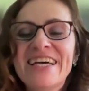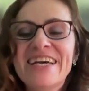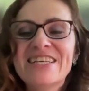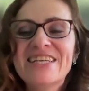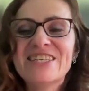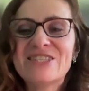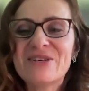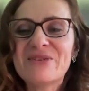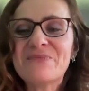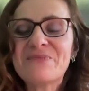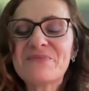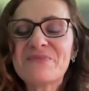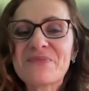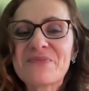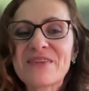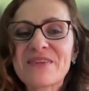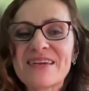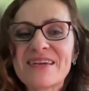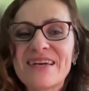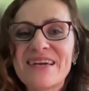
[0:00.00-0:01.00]
So
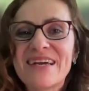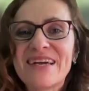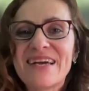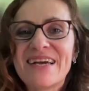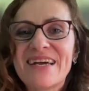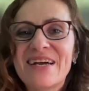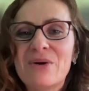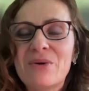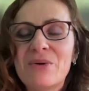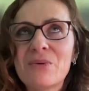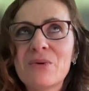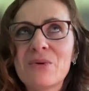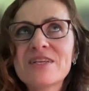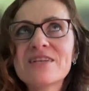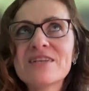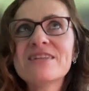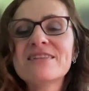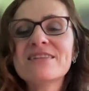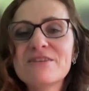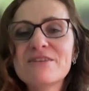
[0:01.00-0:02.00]
what
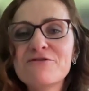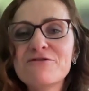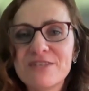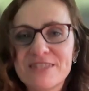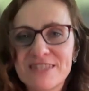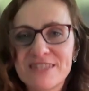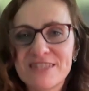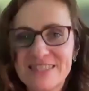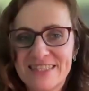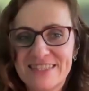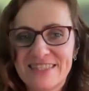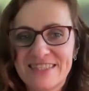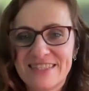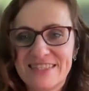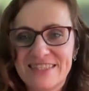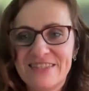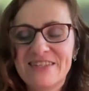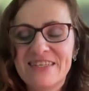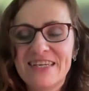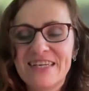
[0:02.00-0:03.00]
are the
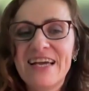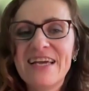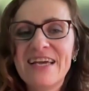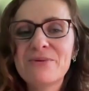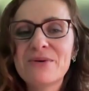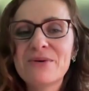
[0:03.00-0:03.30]
differences, okay?